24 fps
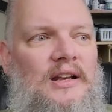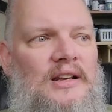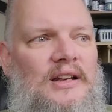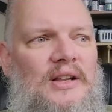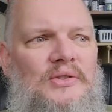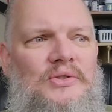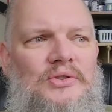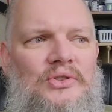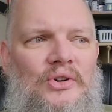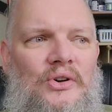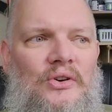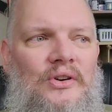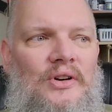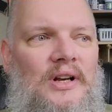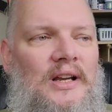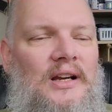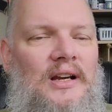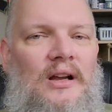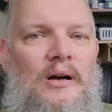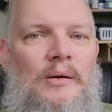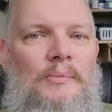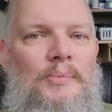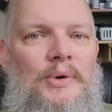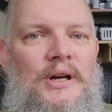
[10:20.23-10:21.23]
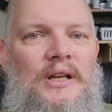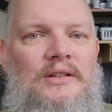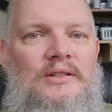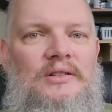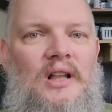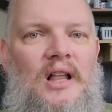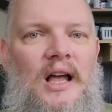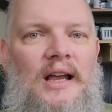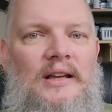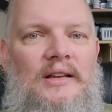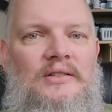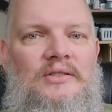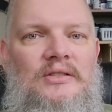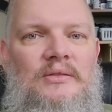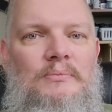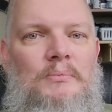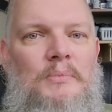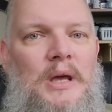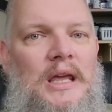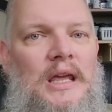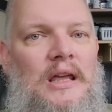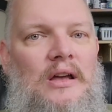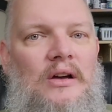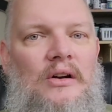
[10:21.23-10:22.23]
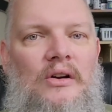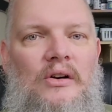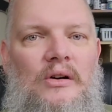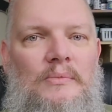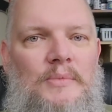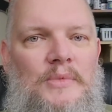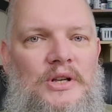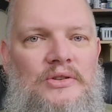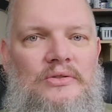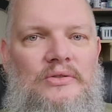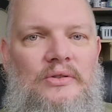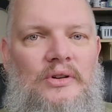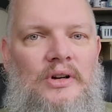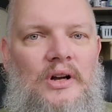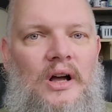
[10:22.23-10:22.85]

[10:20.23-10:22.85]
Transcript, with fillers: Now, certainly companies like Tamiya or Mr.